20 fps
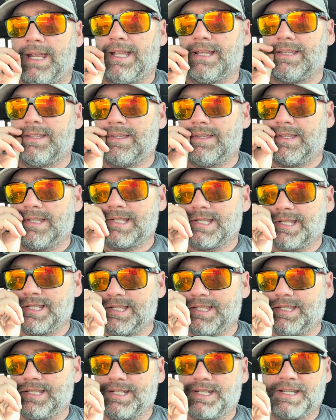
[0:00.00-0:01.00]
and this
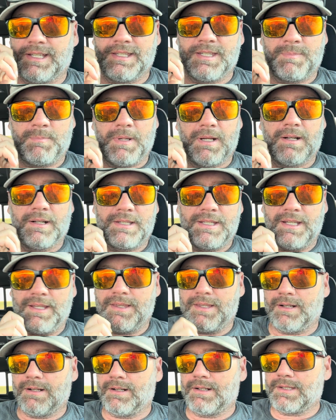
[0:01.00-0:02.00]
is the conspiracy
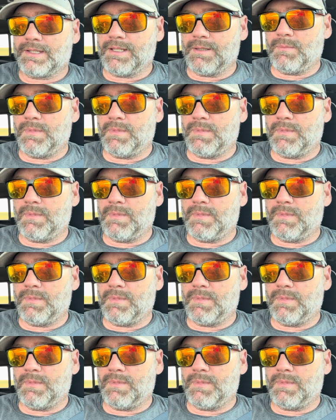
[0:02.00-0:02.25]
theorist in